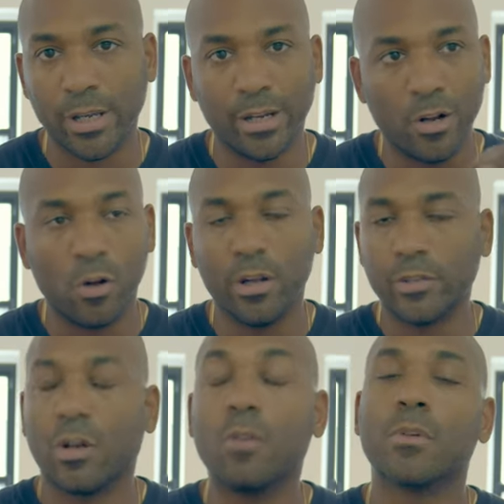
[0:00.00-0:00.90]
It
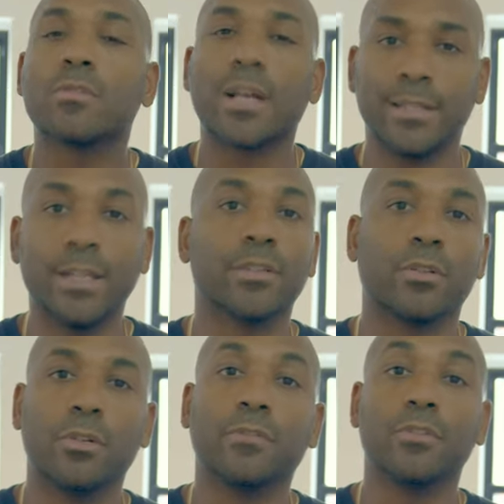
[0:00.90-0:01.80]
it's almost
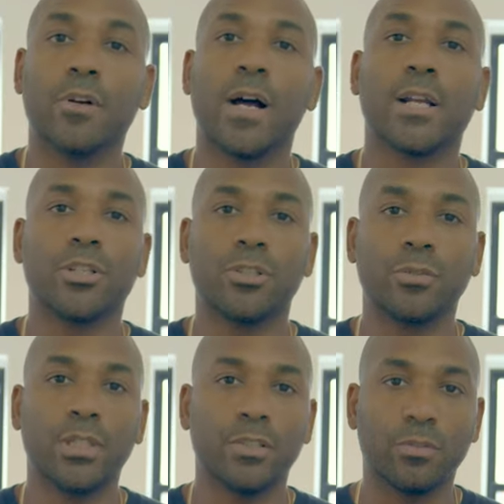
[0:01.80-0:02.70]
identical. If you know how to
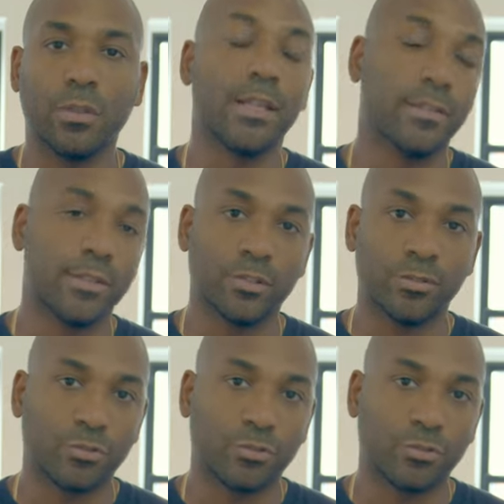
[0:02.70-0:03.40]
shoot these two lenses and